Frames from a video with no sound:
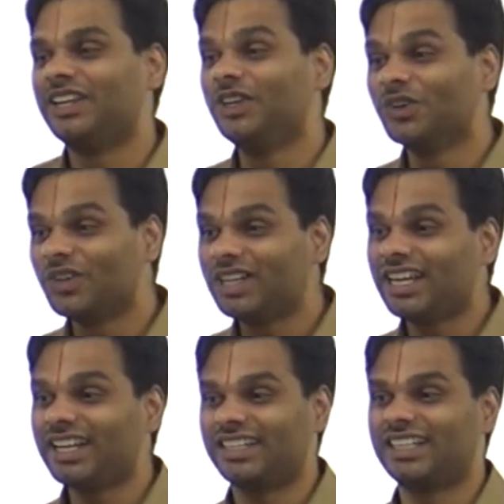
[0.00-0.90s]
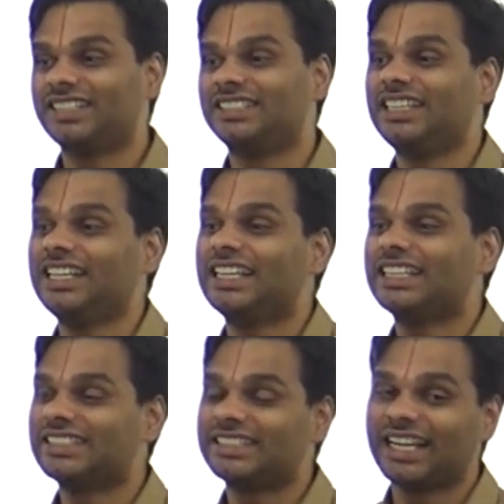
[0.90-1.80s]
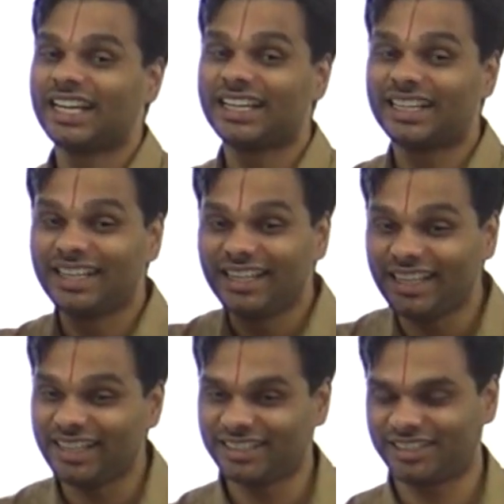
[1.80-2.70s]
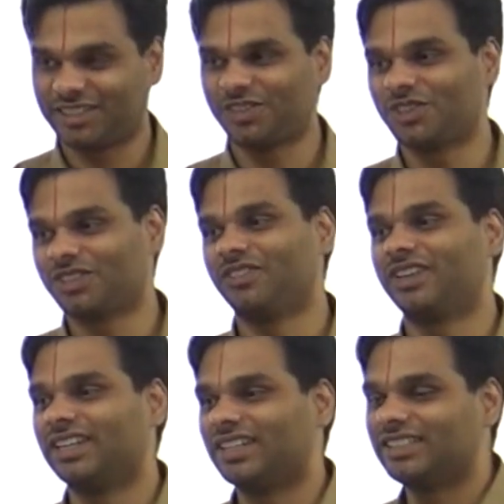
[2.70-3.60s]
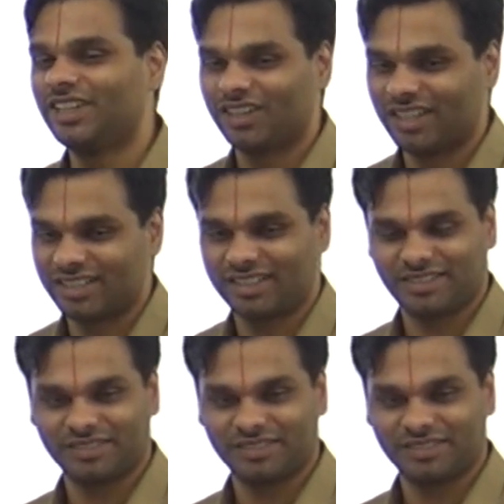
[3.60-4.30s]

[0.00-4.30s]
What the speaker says: Nuclear energy is the cleanest source of energy on earth.